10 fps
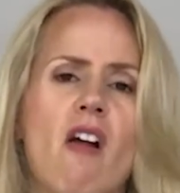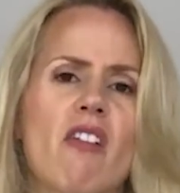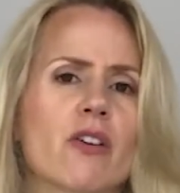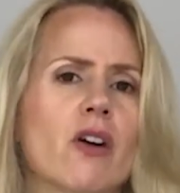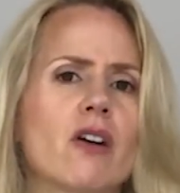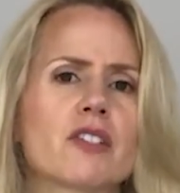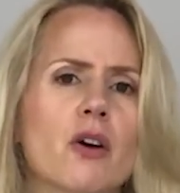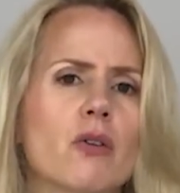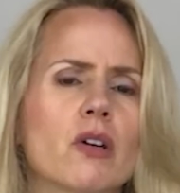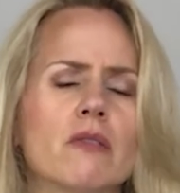There are
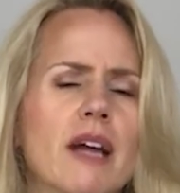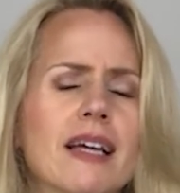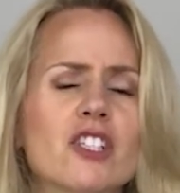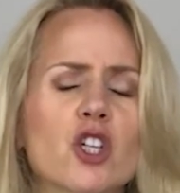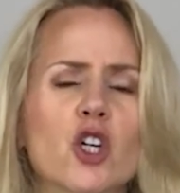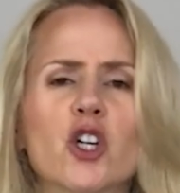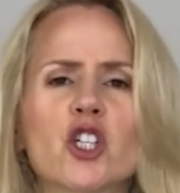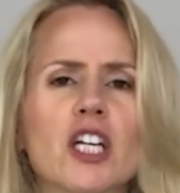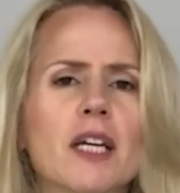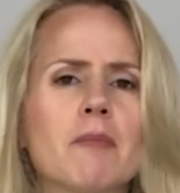also nice
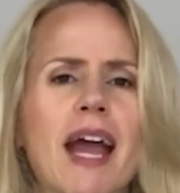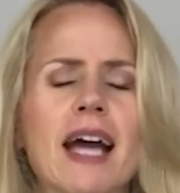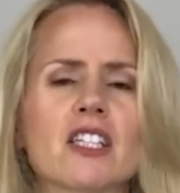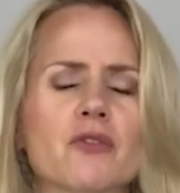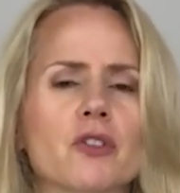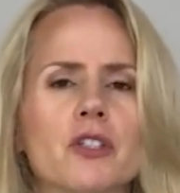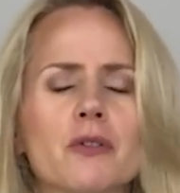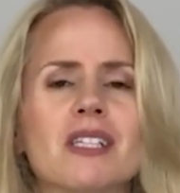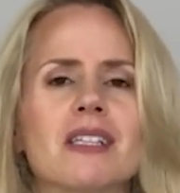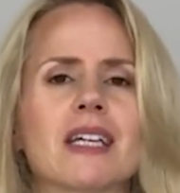cushiony mats for use
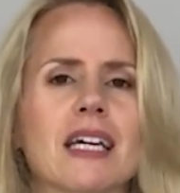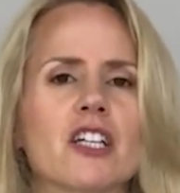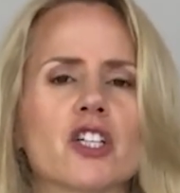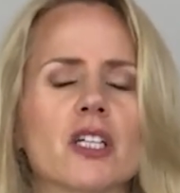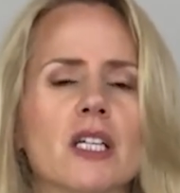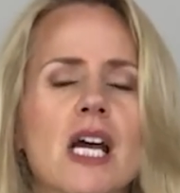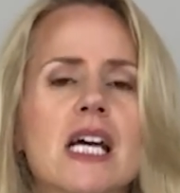in the kitchen.